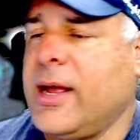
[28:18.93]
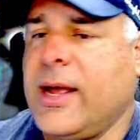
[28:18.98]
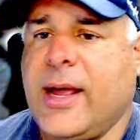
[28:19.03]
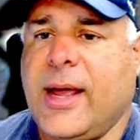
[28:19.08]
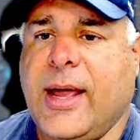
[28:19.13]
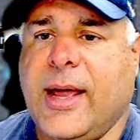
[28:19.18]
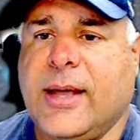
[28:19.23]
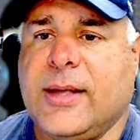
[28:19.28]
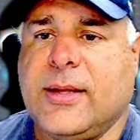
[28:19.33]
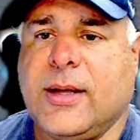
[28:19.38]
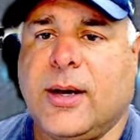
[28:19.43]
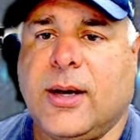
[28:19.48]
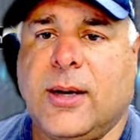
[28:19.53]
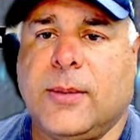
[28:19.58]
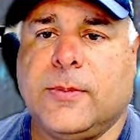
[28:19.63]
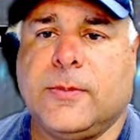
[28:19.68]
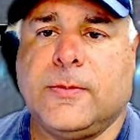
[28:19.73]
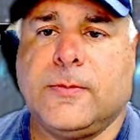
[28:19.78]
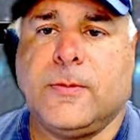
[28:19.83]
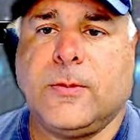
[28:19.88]
And,
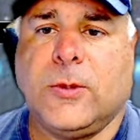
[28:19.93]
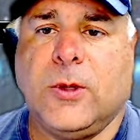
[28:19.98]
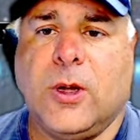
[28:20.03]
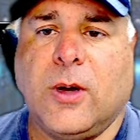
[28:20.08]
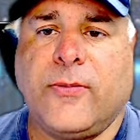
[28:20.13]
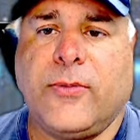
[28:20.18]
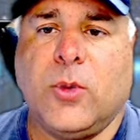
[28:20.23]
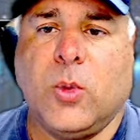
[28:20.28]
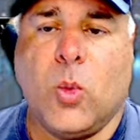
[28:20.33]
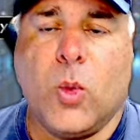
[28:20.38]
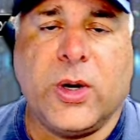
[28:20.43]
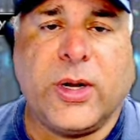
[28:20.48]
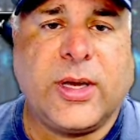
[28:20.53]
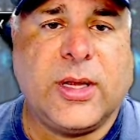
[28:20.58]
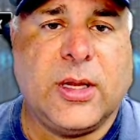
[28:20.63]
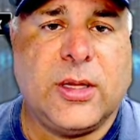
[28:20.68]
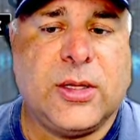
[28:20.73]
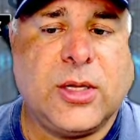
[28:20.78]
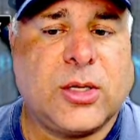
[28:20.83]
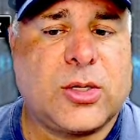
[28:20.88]
you know, if you want to get
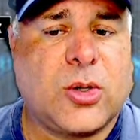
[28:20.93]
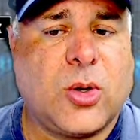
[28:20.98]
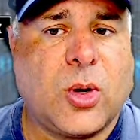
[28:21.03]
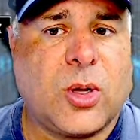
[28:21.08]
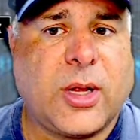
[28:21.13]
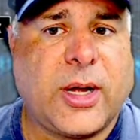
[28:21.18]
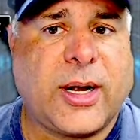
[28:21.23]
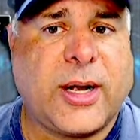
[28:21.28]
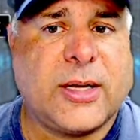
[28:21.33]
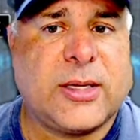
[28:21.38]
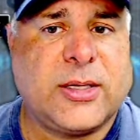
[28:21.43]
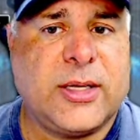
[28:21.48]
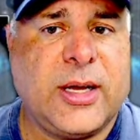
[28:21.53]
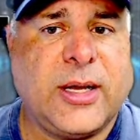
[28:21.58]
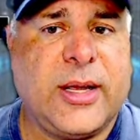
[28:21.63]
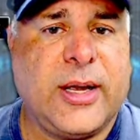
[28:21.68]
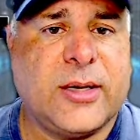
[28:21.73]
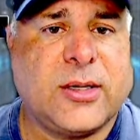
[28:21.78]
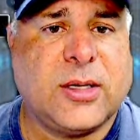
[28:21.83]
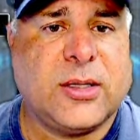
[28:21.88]
in Discord, like I said,
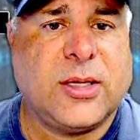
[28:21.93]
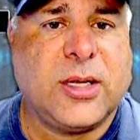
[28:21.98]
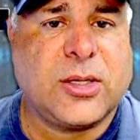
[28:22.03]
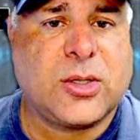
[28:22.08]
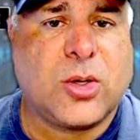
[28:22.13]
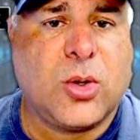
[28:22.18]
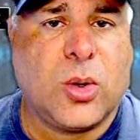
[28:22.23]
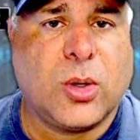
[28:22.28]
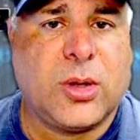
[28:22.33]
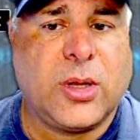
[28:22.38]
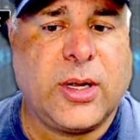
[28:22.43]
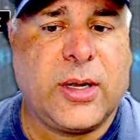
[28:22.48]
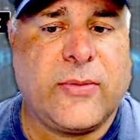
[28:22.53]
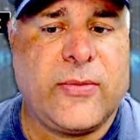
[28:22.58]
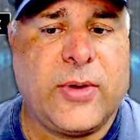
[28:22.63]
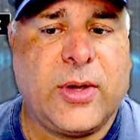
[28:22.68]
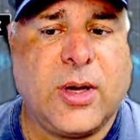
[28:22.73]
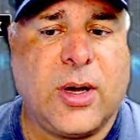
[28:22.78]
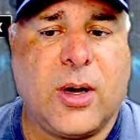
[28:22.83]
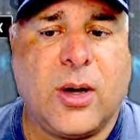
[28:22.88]
here's a Discord link for
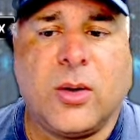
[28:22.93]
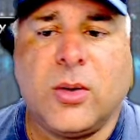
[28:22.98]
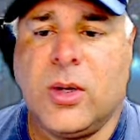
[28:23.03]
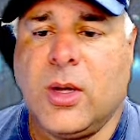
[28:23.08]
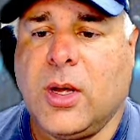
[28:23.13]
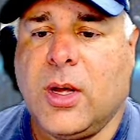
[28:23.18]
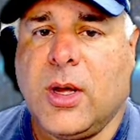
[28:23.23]
y'all.